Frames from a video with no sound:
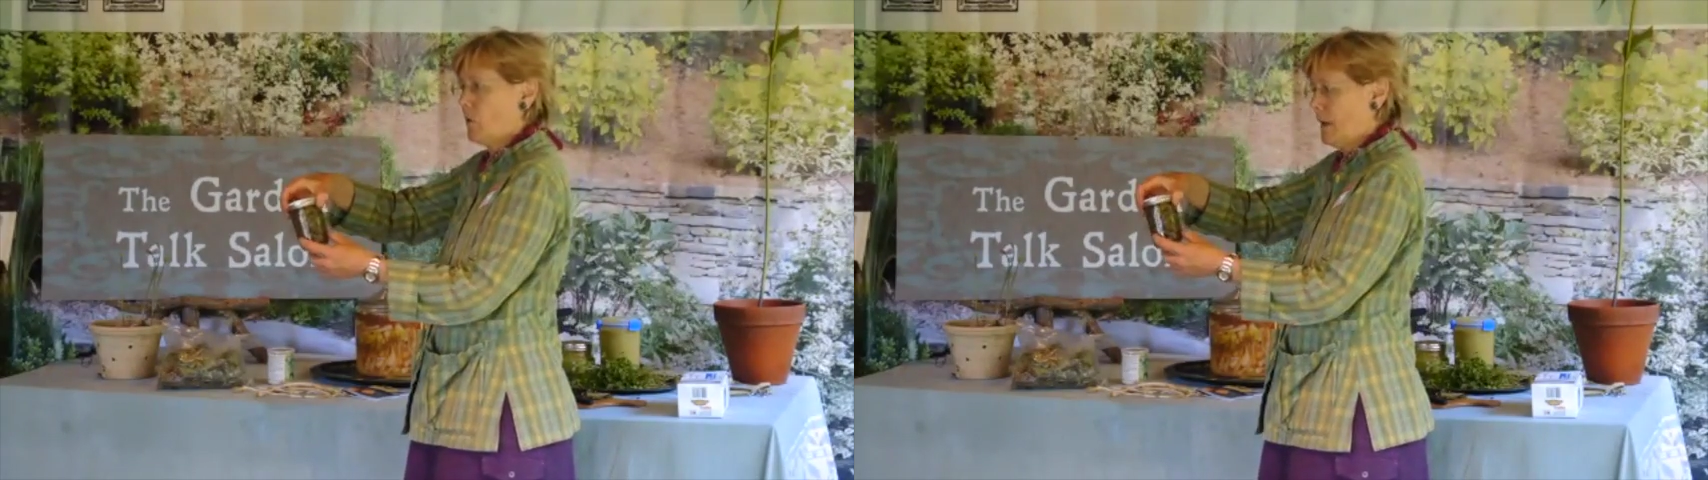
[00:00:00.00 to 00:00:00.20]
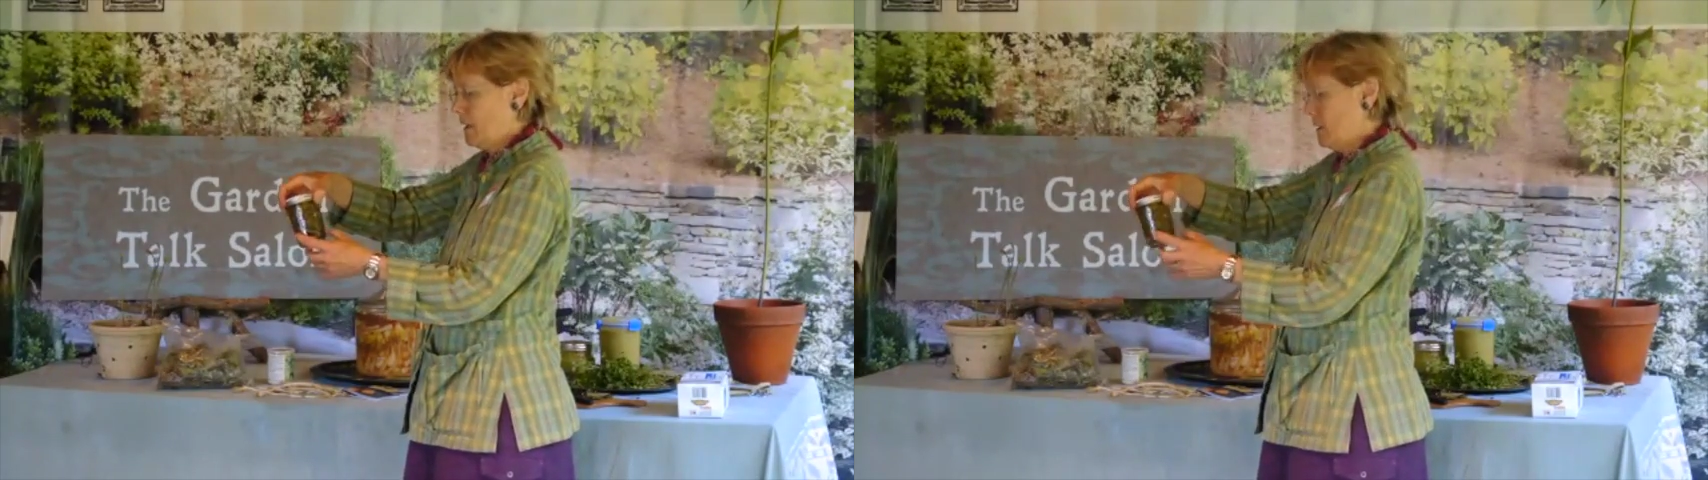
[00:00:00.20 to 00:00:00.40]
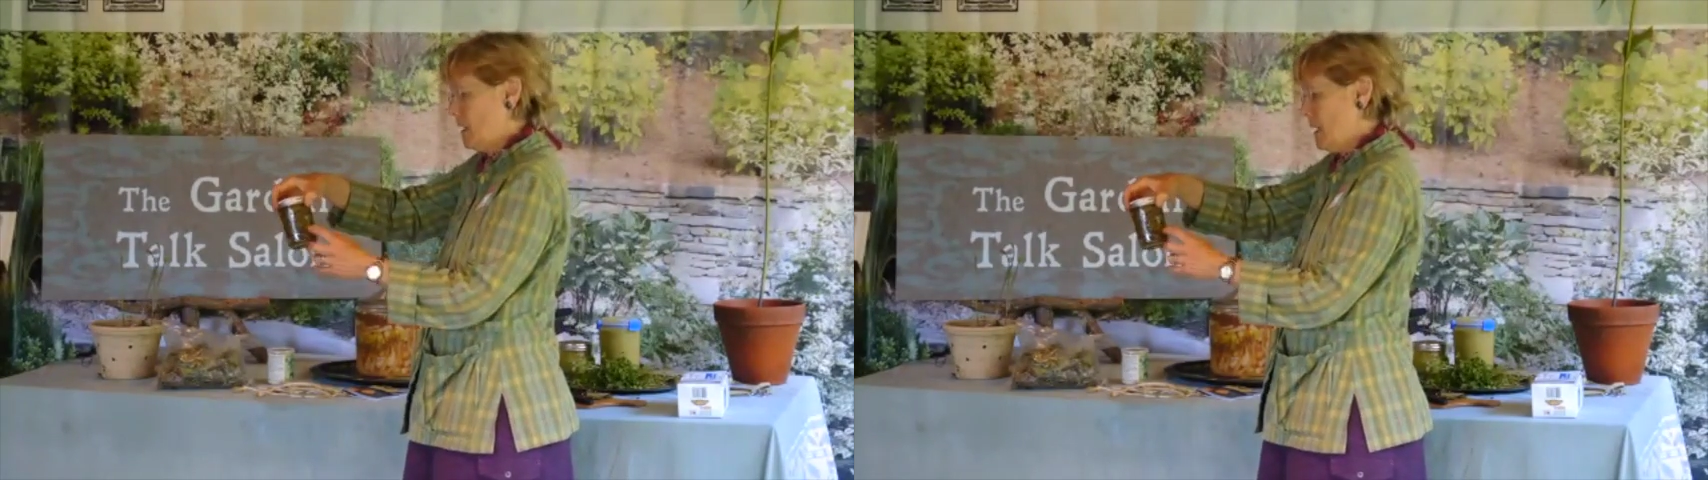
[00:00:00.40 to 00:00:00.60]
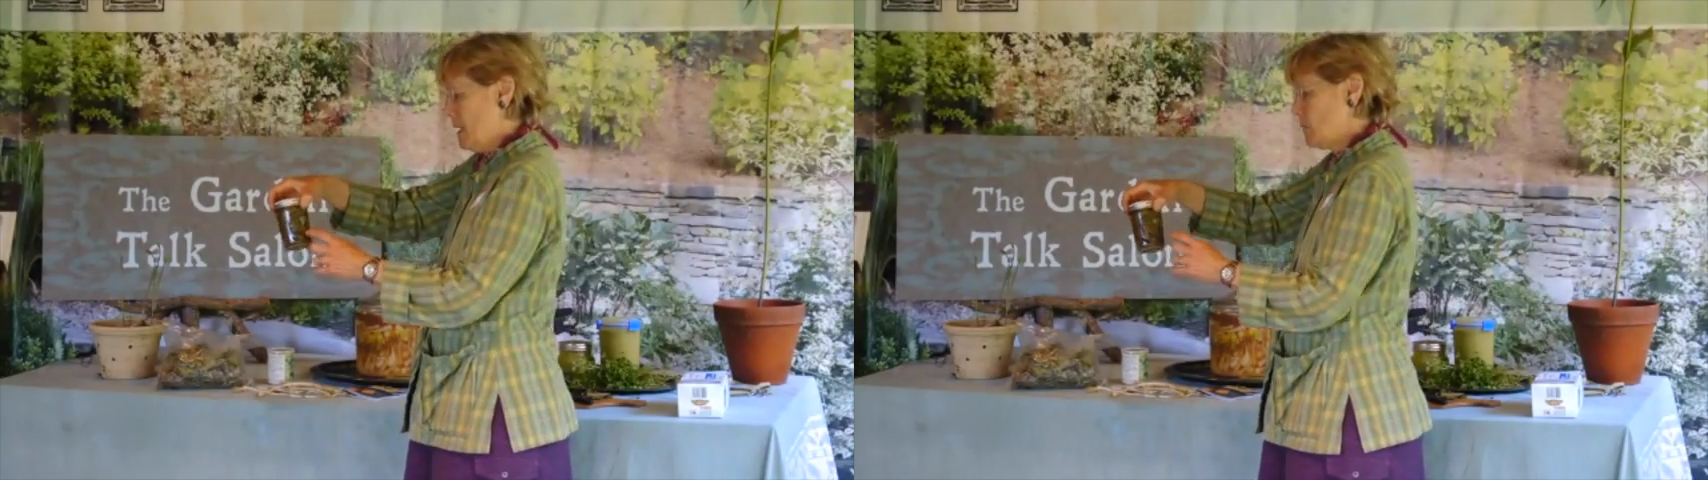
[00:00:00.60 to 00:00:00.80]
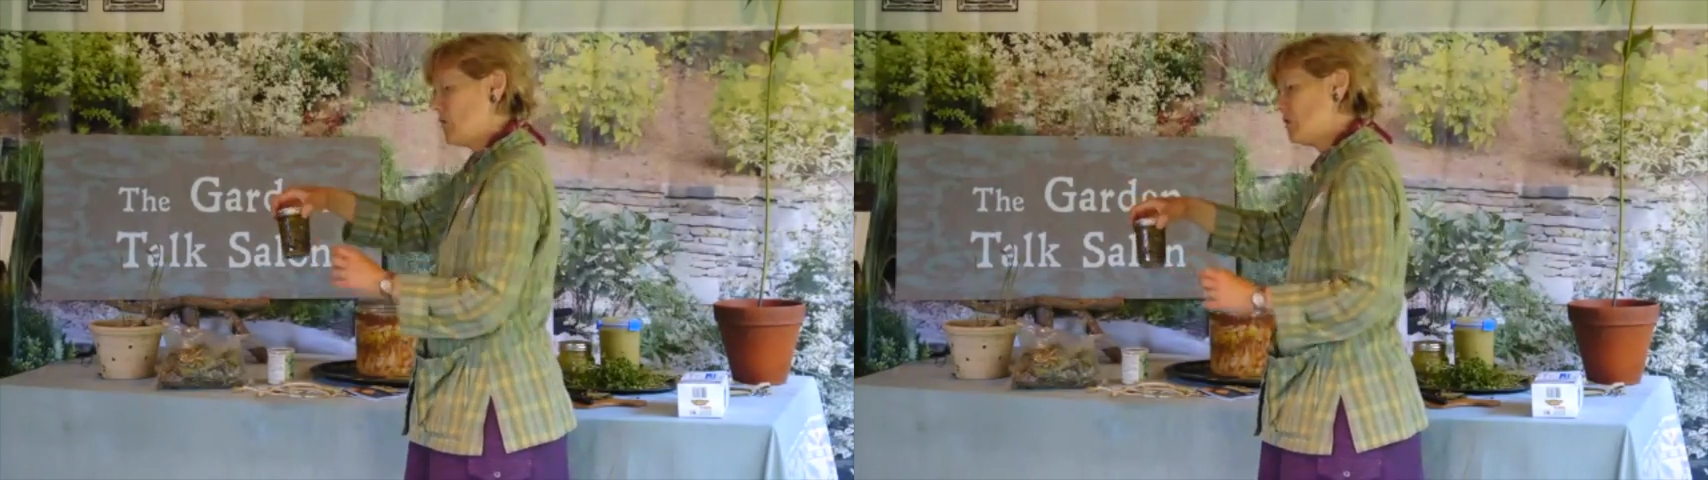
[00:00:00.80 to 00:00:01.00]
and
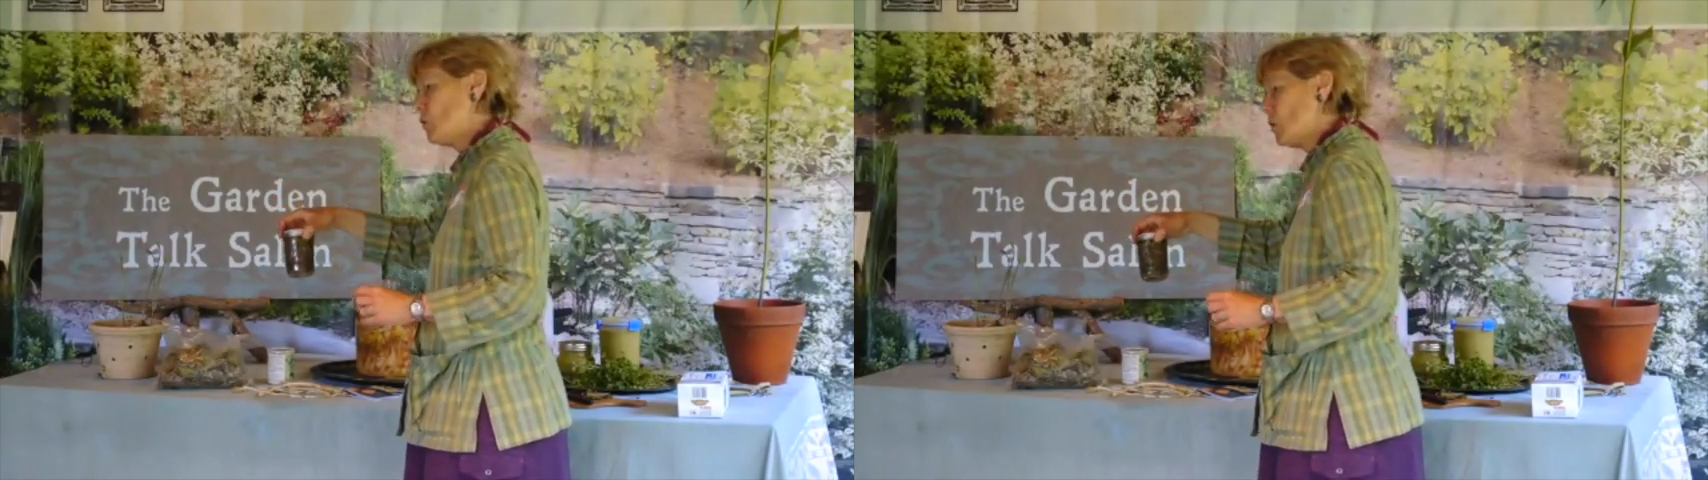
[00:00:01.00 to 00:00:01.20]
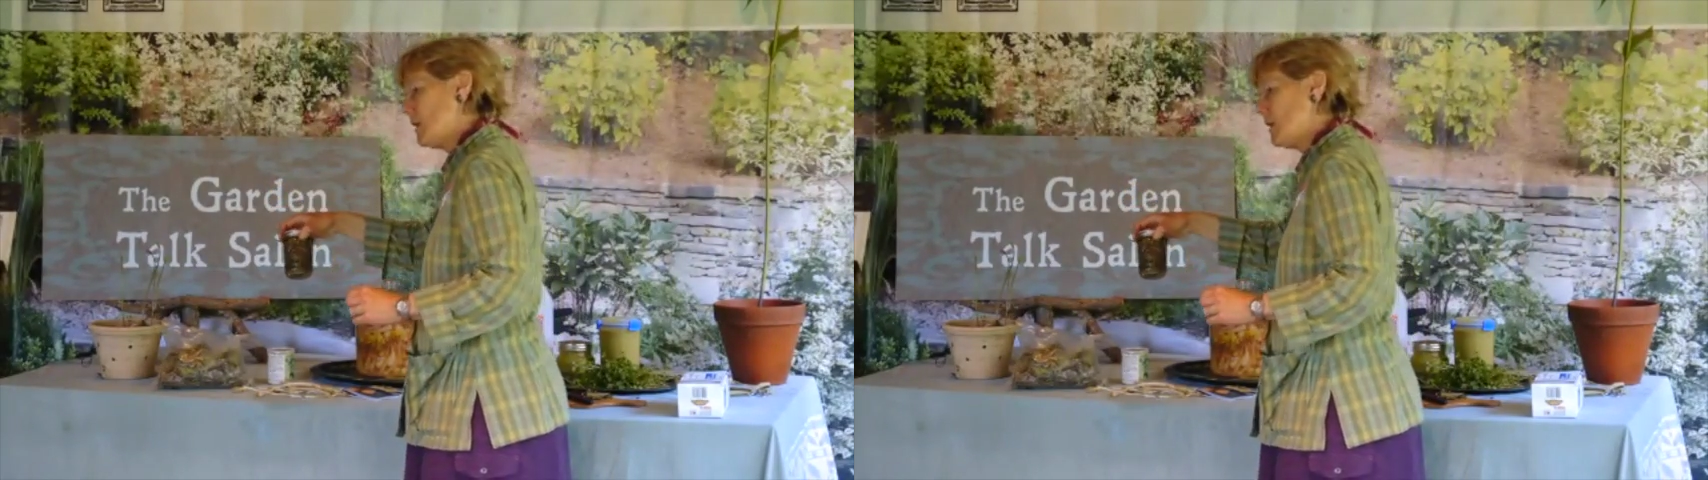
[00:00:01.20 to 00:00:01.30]
so it's a little